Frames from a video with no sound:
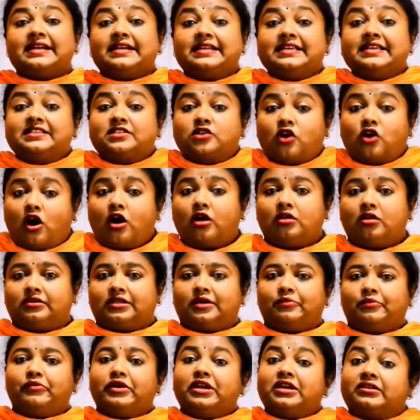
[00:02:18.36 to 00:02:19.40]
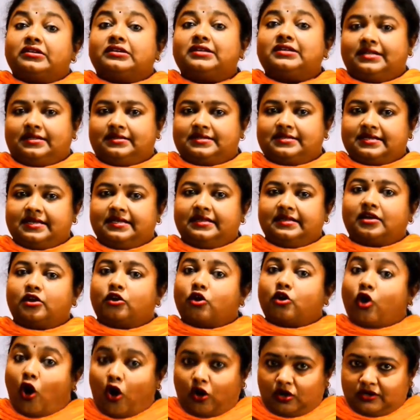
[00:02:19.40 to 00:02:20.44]
dissolve the minerals in the
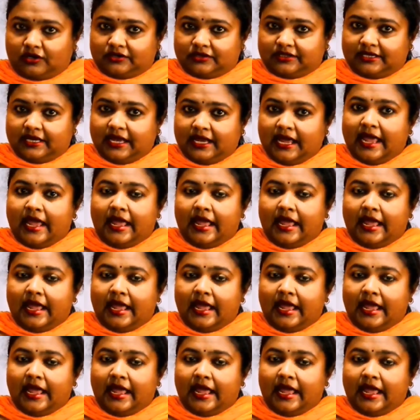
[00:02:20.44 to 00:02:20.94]
rocks.